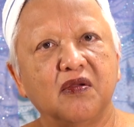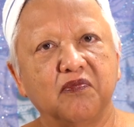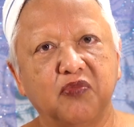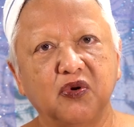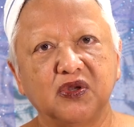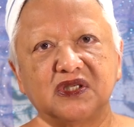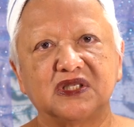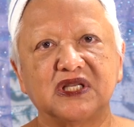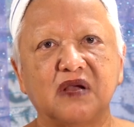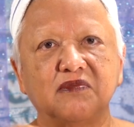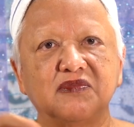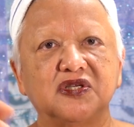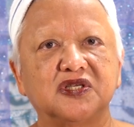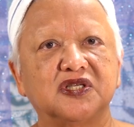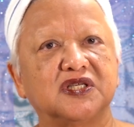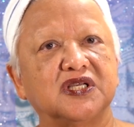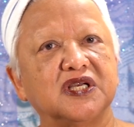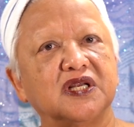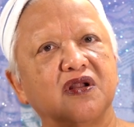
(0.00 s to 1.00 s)
put some
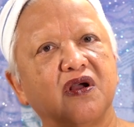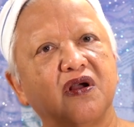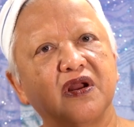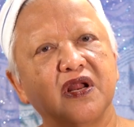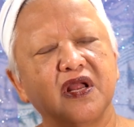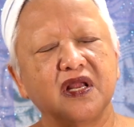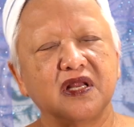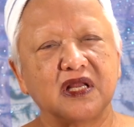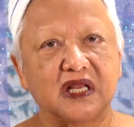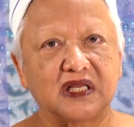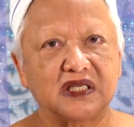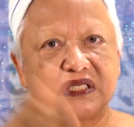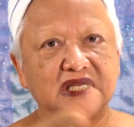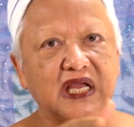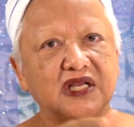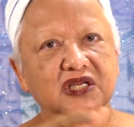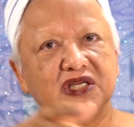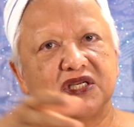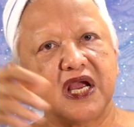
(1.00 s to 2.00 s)
shit on it and
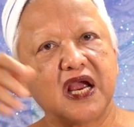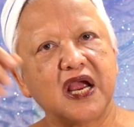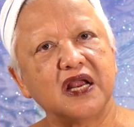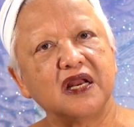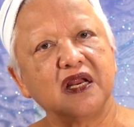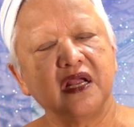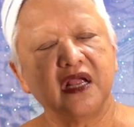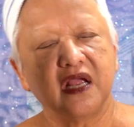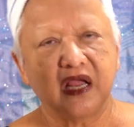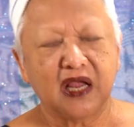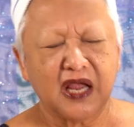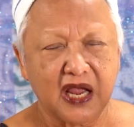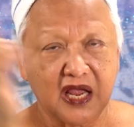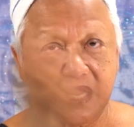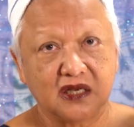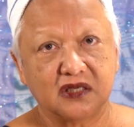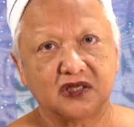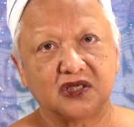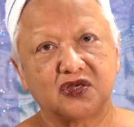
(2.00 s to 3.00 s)
sunshine
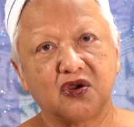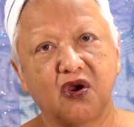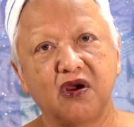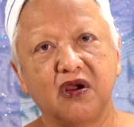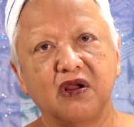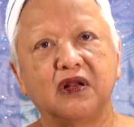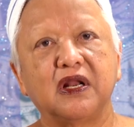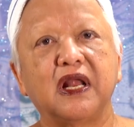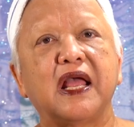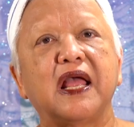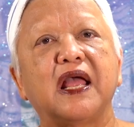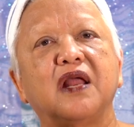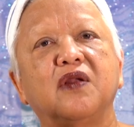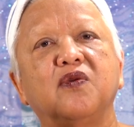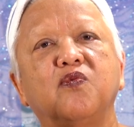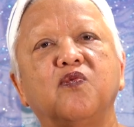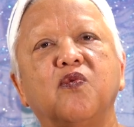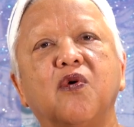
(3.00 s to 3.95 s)
and soil, and